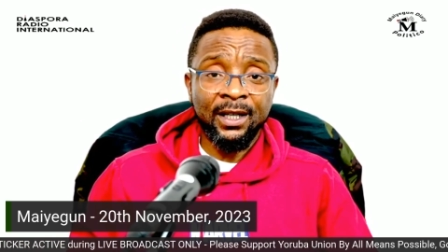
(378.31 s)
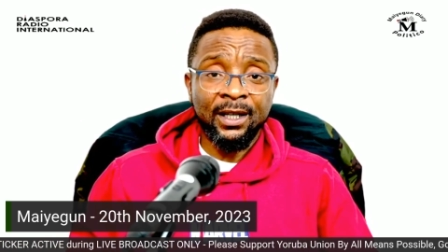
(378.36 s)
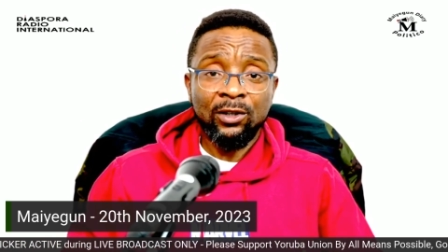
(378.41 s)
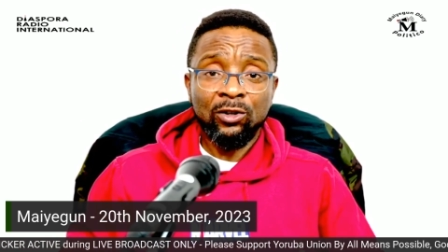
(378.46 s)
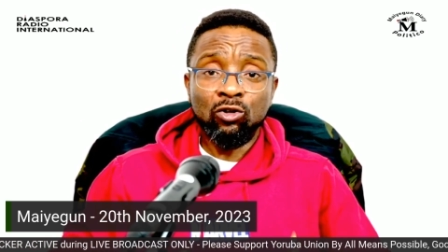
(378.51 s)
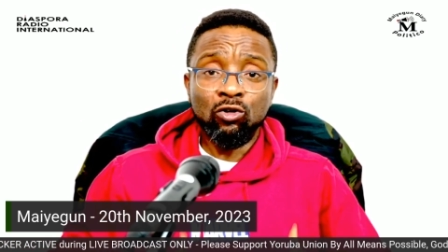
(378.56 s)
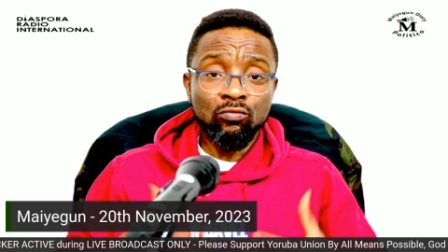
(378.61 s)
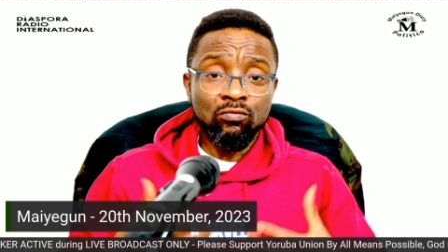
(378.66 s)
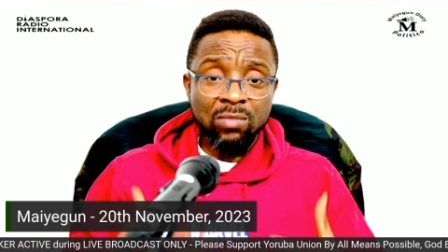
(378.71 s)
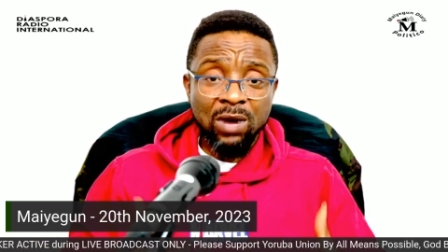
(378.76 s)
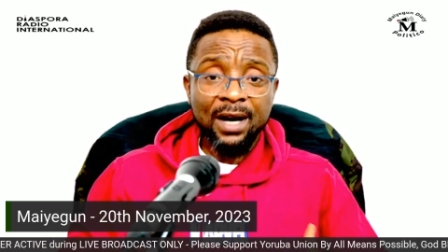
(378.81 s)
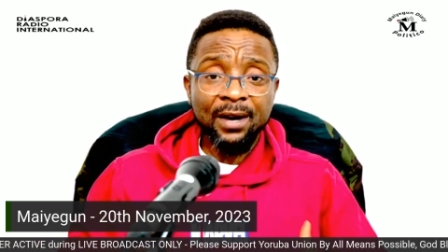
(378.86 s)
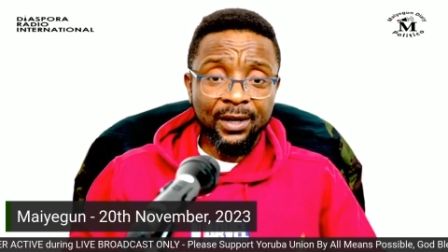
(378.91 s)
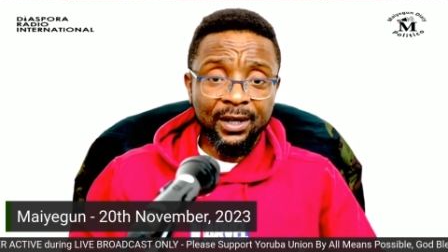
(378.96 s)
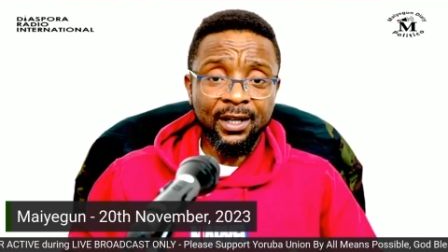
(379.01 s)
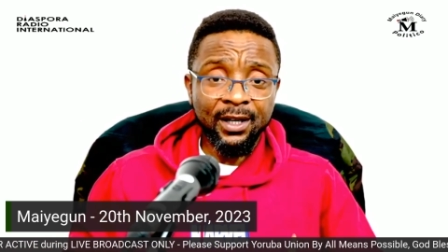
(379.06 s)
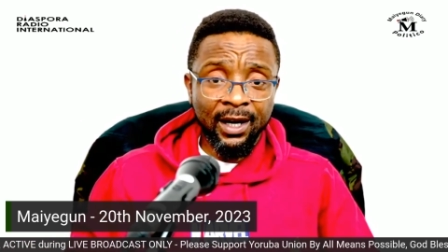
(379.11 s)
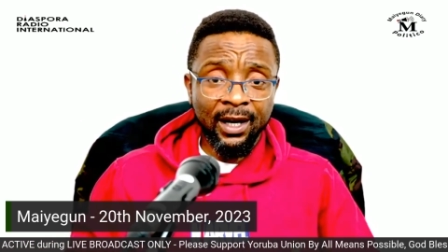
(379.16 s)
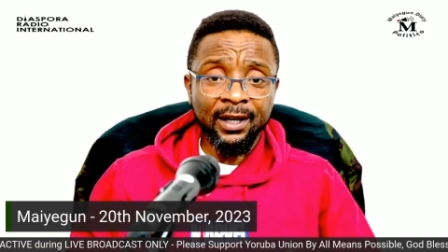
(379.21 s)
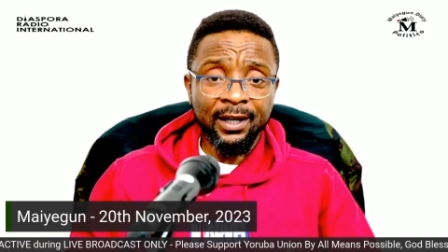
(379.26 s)

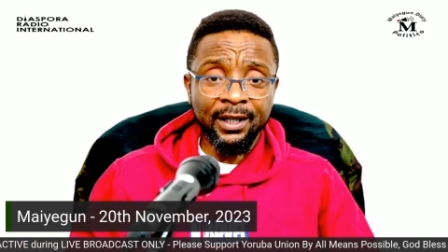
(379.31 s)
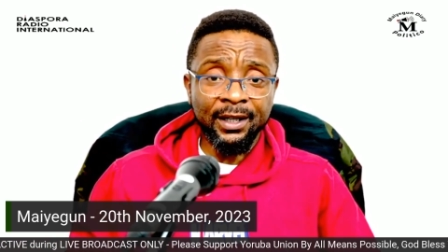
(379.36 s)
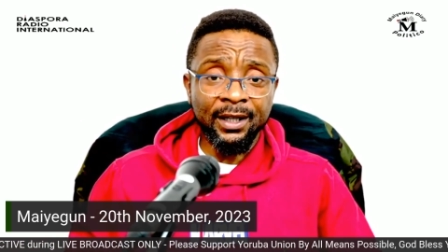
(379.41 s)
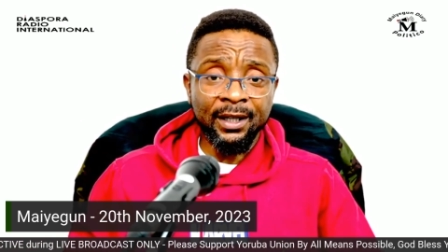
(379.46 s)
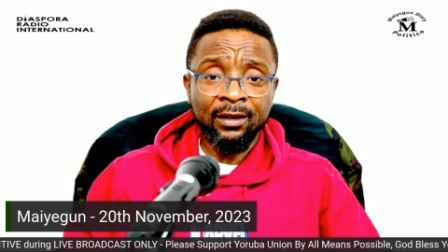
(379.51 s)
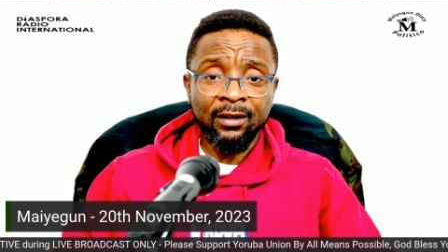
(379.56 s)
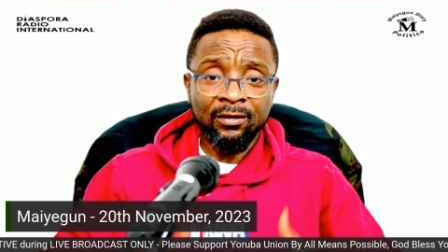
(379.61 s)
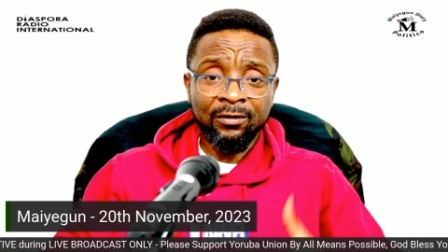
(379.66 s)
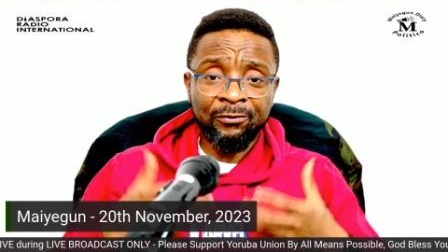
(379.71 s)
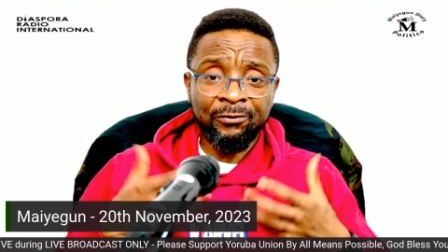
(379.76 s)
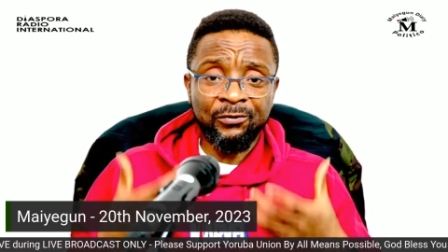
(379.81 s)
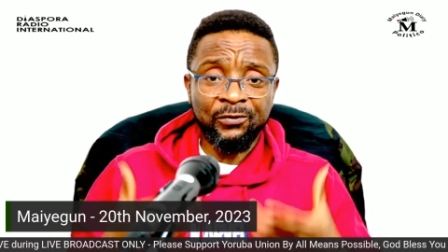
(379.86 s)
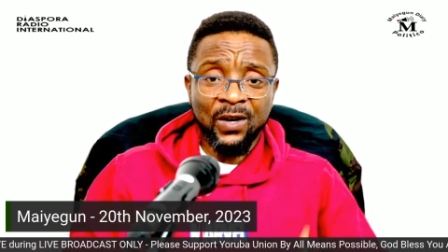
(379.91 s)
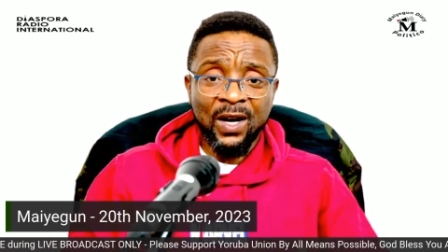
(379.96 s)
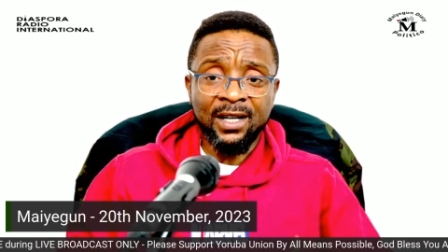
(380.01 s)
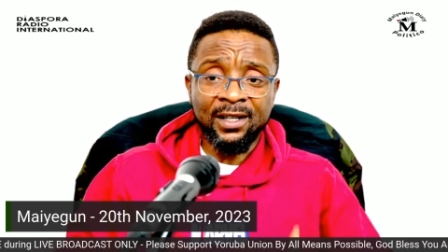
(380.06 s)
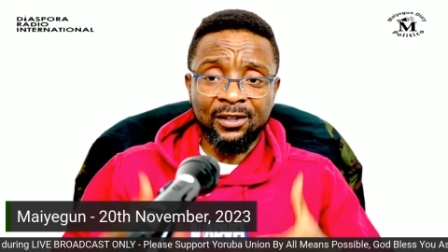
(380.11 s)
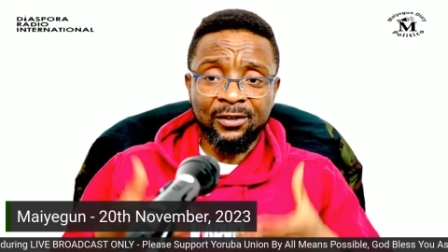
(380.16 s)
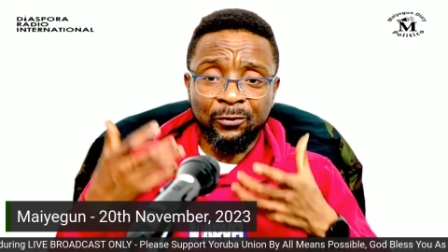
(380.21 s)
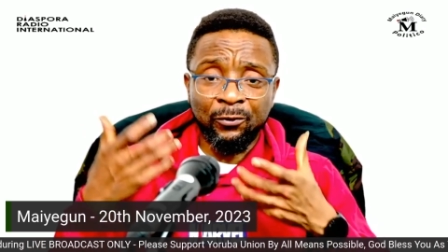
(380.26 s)
numerically,
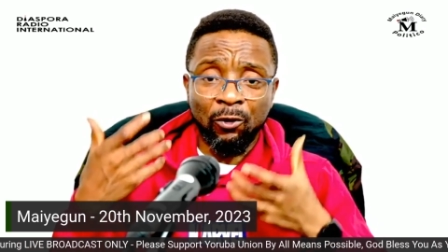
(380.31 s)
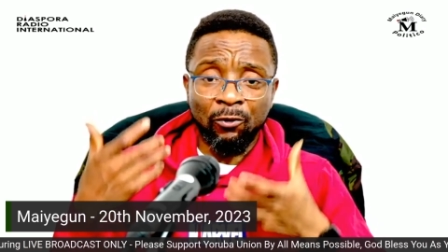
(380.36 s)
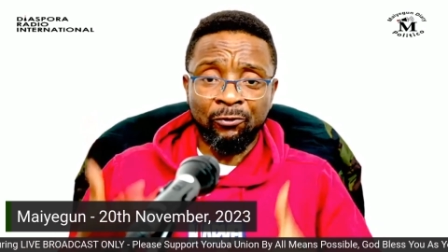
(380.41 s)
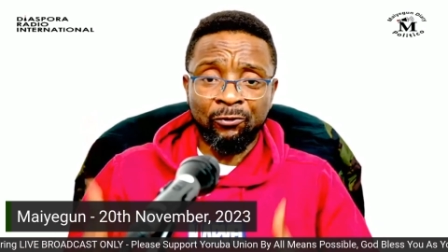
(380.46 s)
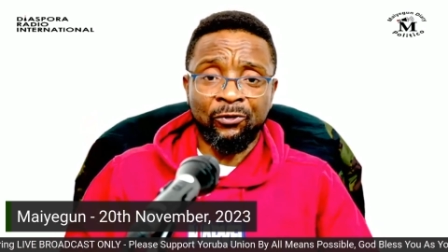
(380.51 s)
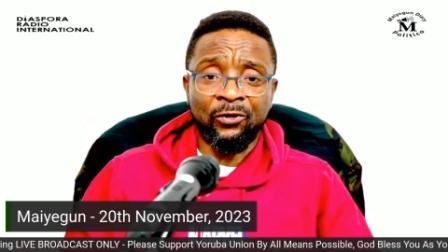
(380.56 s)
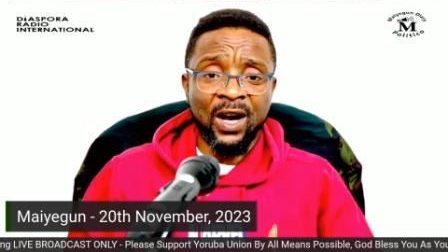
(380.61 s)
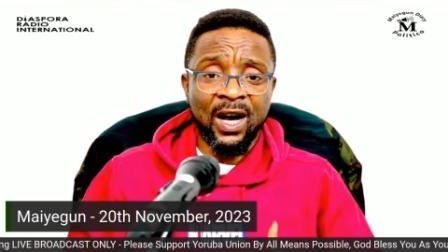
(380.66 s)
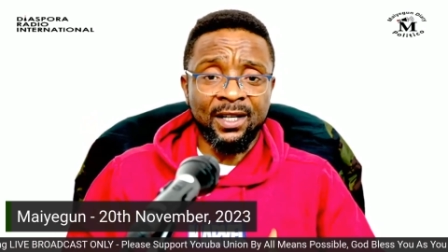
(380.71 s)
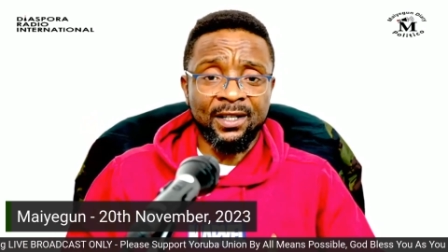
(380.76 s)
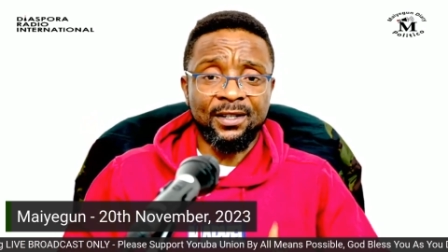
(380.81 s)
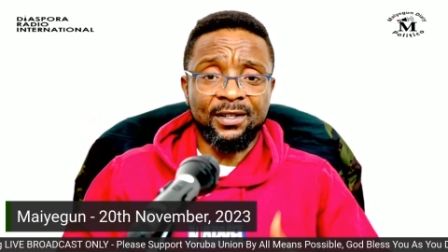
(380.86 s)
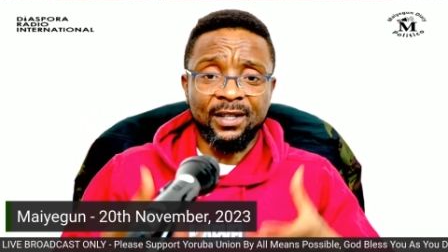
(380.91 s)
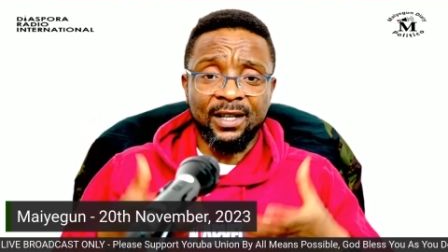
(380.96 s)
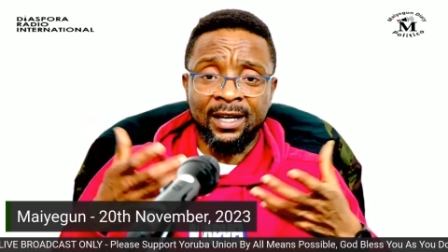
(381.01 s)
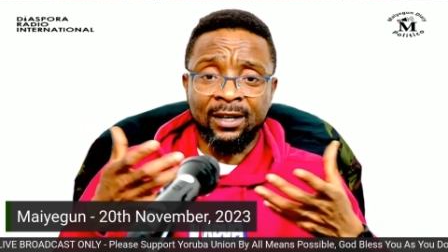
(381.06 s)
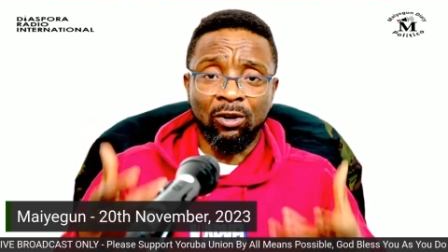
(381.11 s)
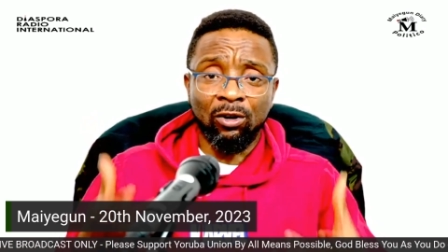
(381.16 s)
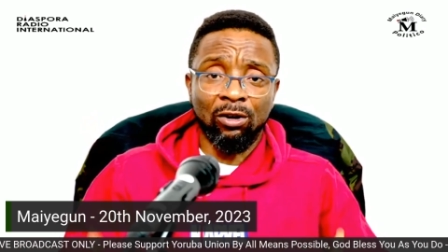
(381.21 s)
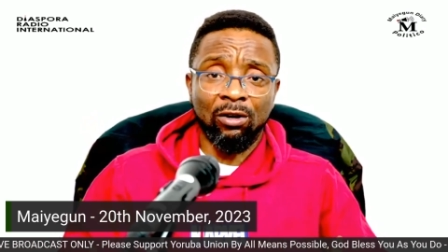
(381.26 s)
fact for facts,
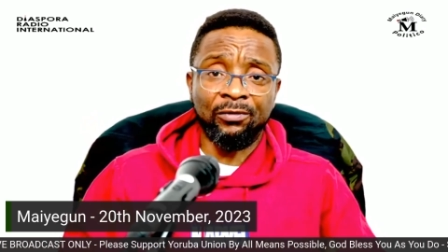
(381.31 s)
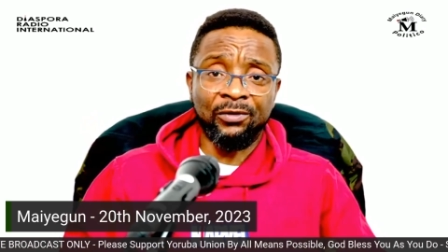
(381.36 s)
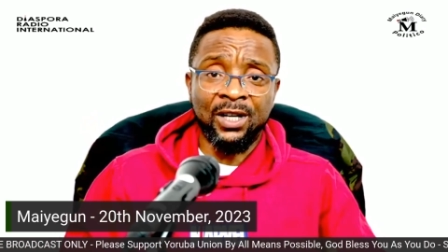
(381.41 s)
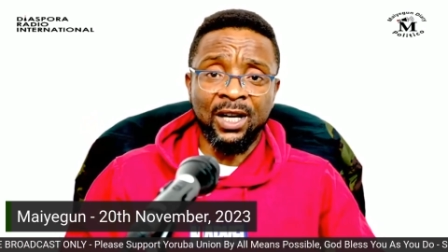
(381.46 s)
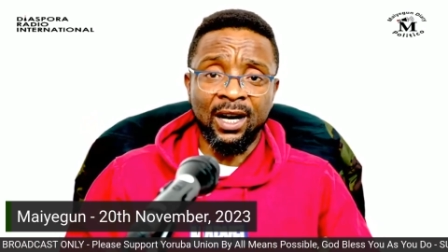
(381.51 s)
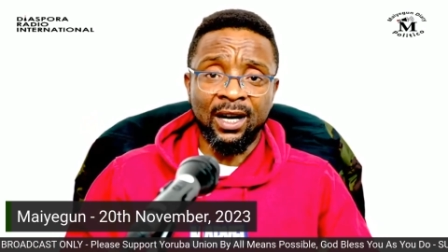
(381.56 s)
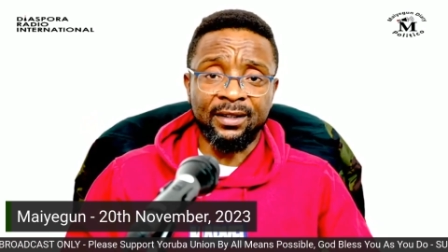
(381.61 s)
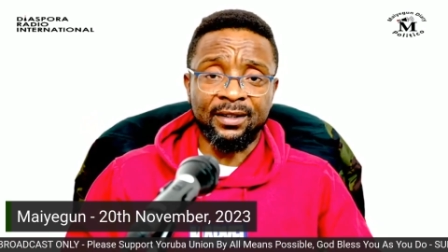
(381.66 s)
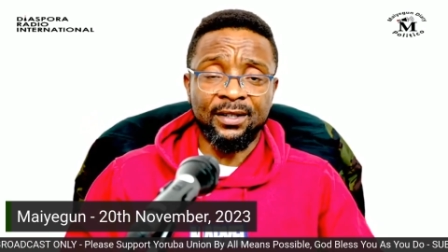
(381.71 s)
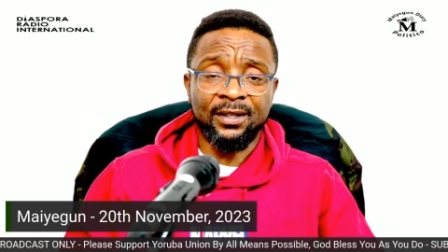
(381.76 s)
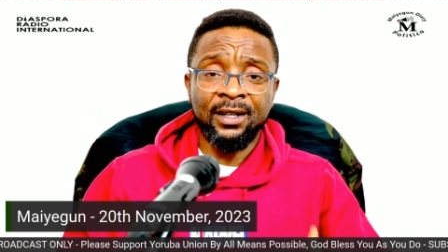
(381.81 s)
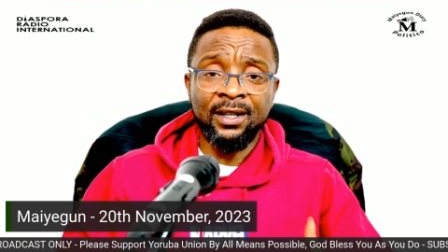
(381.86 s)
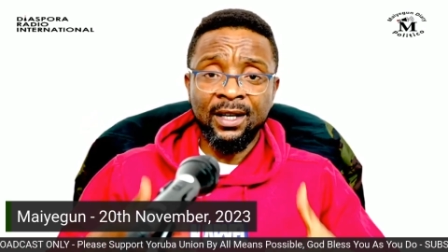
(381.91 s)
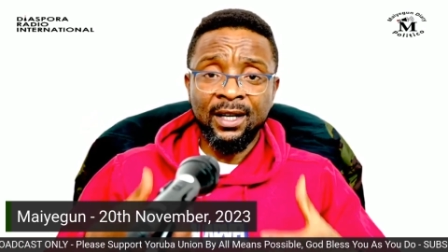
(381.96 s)
and all of that.